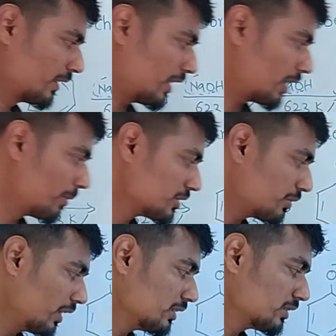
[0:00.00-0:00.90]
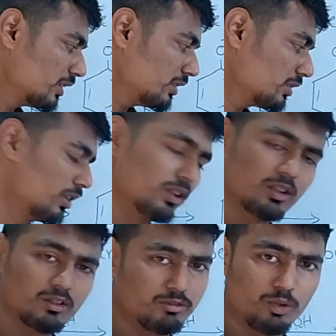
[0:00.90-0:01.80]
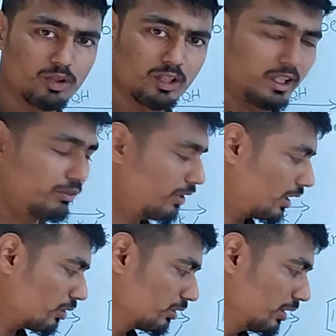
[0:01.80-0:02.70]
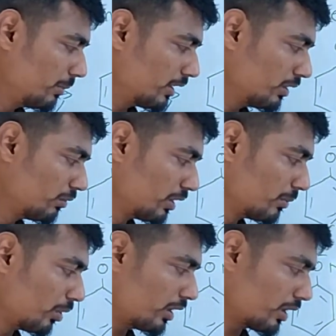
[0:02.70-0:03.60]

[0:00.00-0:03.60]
carbon's valence is 4 and we are only making 1 bond,